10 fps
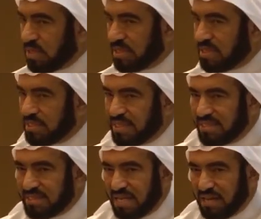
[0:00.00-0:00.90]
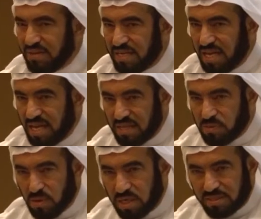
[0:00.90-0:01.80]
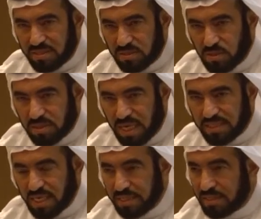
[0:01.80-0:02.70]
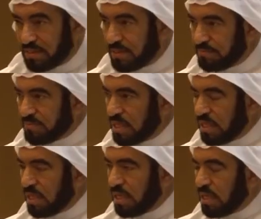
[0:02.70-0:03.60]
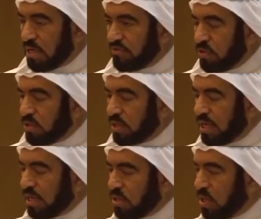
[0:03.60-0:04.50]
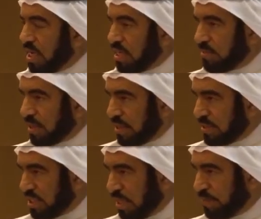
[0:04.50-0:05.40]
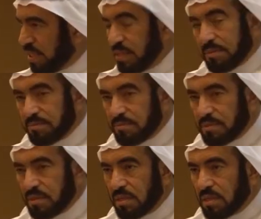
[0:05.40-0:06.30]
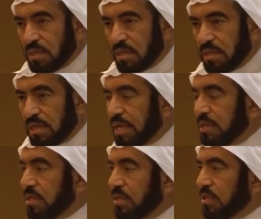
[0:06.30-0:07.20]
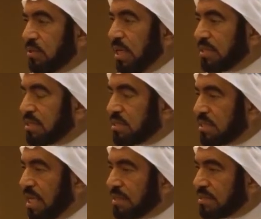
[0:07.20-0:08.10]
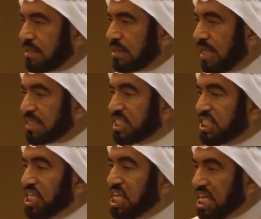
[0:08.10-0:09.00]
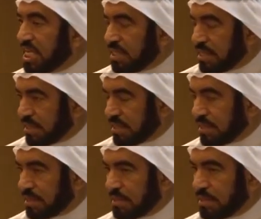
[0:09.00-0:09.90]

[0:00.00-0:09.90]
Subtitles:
because they didn't have any other word to translate it. If you know Arabic deeply, then you understand that deen